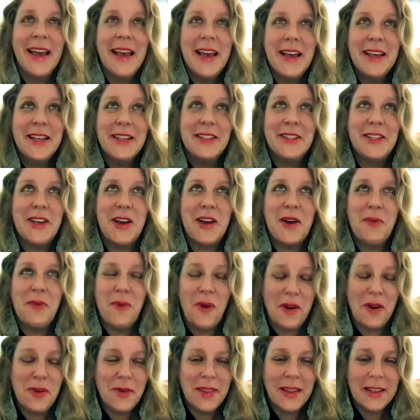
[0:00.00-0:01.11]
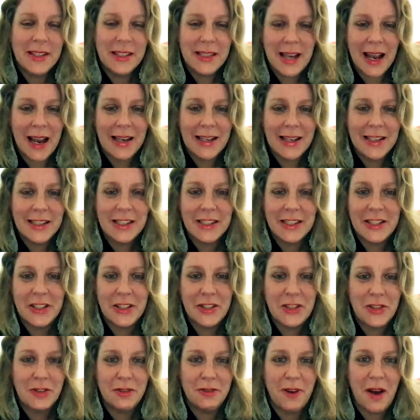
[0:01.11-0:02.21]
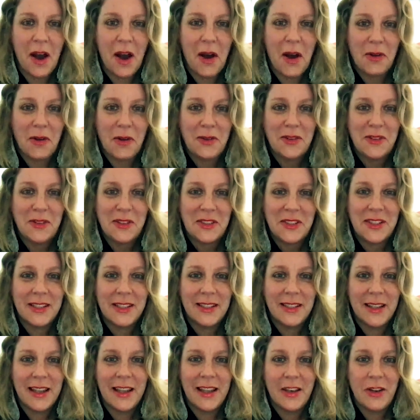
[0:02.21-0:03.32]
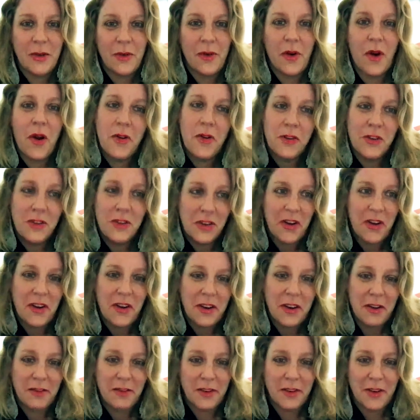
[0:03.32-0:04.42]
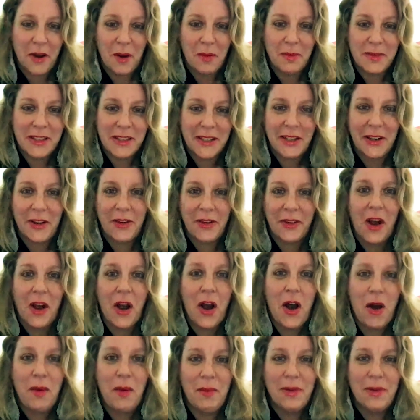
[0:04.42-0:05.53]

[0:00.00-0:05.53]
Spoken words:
So, what were the challenges that you found in your own journey of adopting low carb?